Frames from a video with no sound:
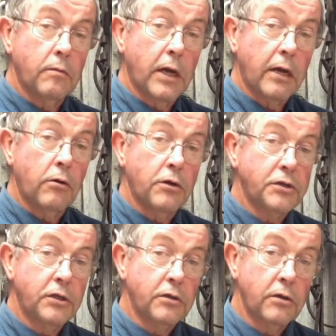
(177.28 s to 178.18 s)
had
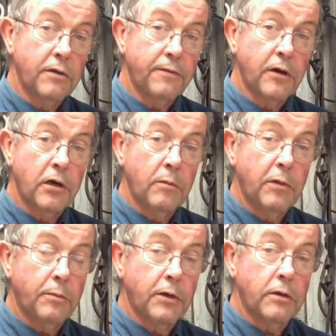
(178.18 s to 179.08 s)
horses on the farm
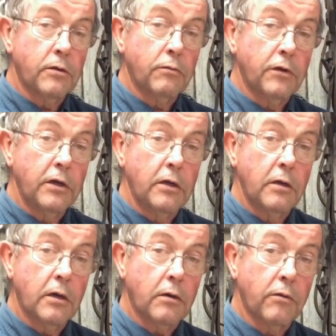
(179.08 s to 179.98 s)
up until we
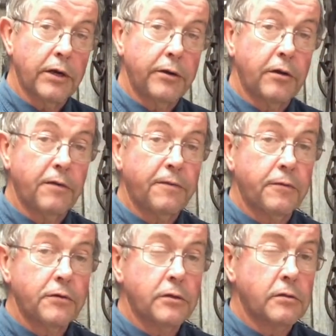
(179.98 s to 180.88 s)
acquired our
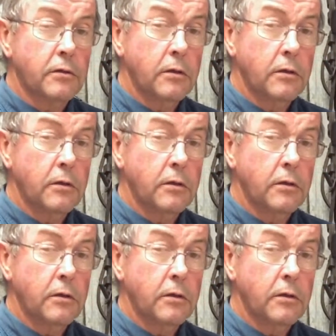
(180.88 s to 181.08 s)
first